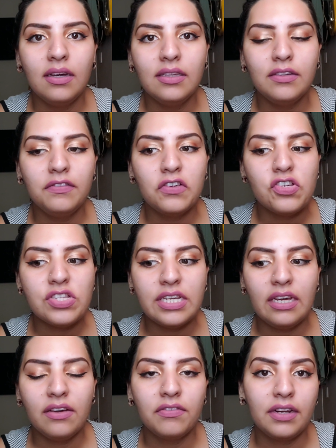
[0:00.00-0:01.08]
the first
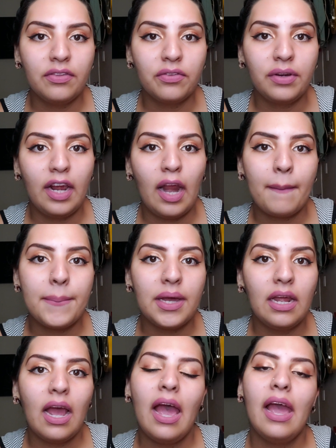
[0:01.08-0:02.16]
day of 9th grade,
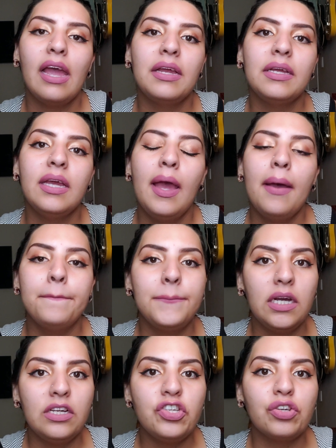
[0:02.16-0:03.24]
but I,
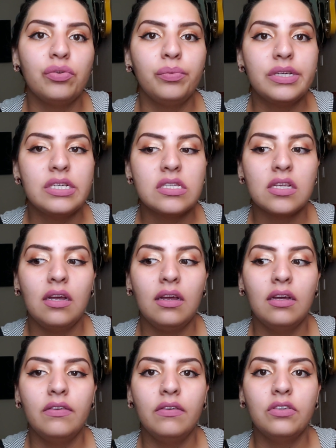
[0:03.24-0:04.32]
mind you, was
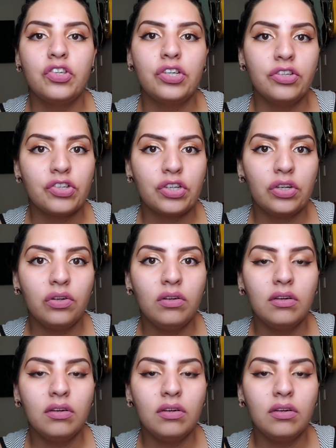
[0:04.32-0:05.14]
a church girl.